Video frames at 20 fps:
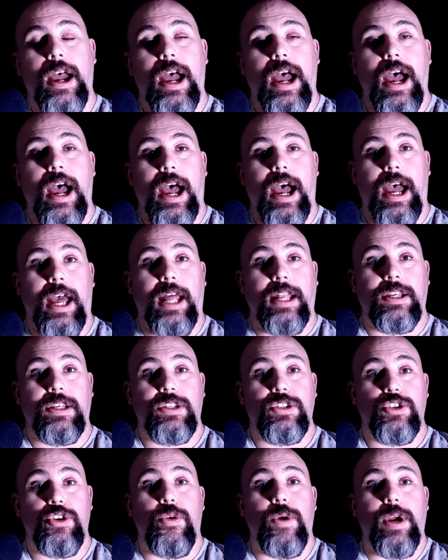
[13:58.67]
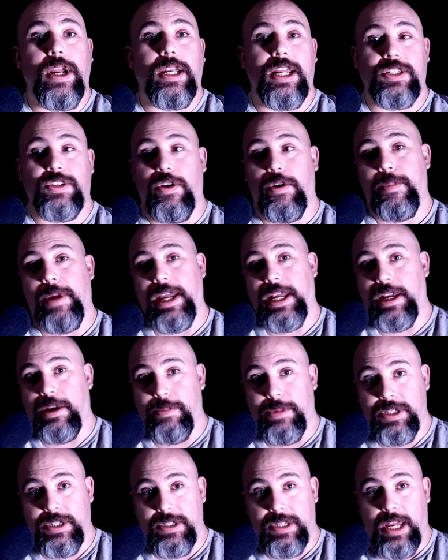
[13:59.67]
and during this I make a
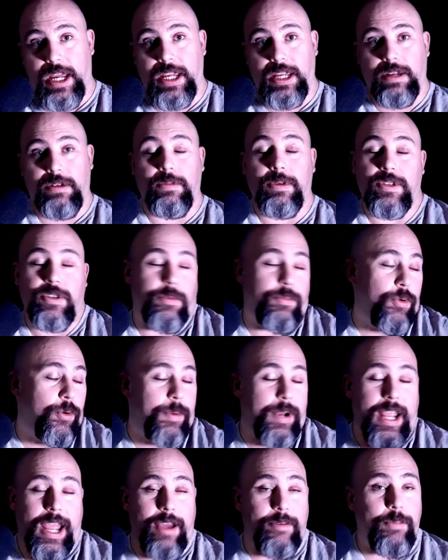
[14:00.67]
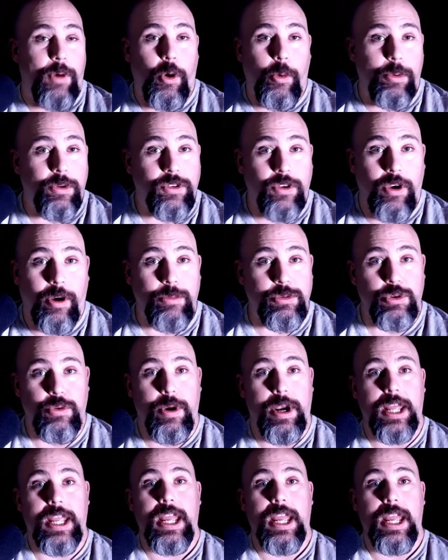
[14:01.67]
mistake, which I probably have multiple times already,